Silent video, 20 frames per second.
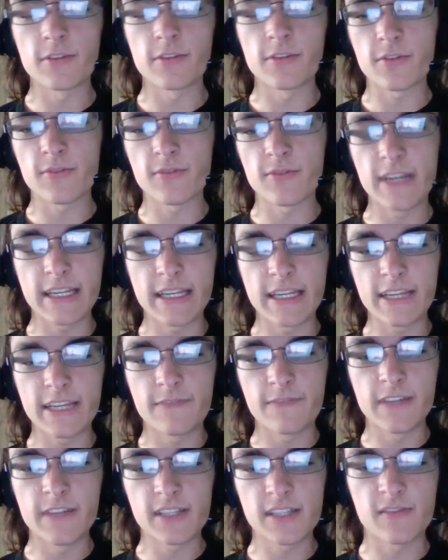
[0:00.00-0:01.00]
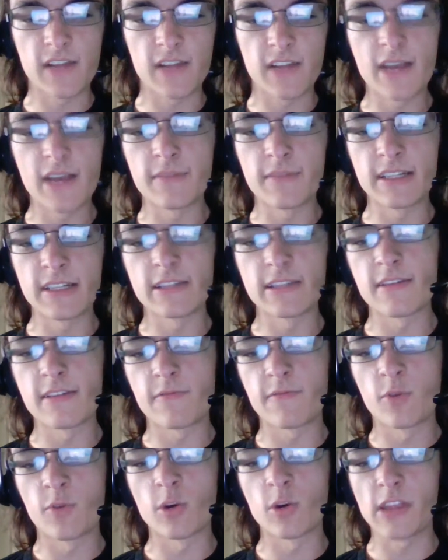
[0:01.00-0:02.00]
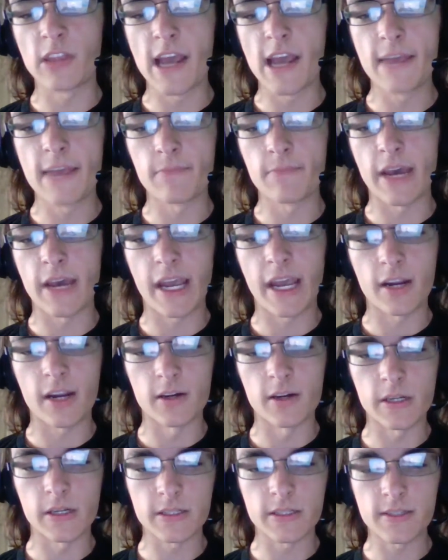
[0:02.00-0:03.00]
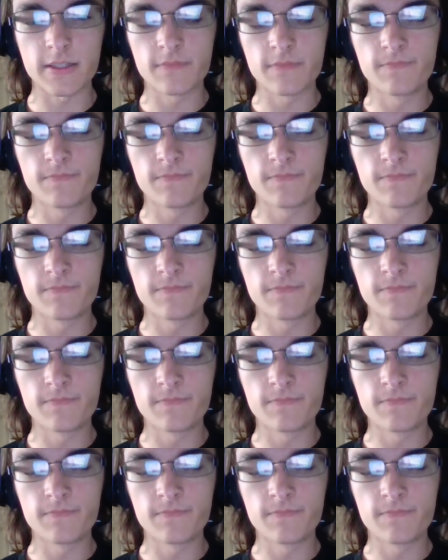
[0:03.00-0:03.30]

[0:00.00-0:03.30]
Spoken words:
three defensive linemen and then 4 linebackers.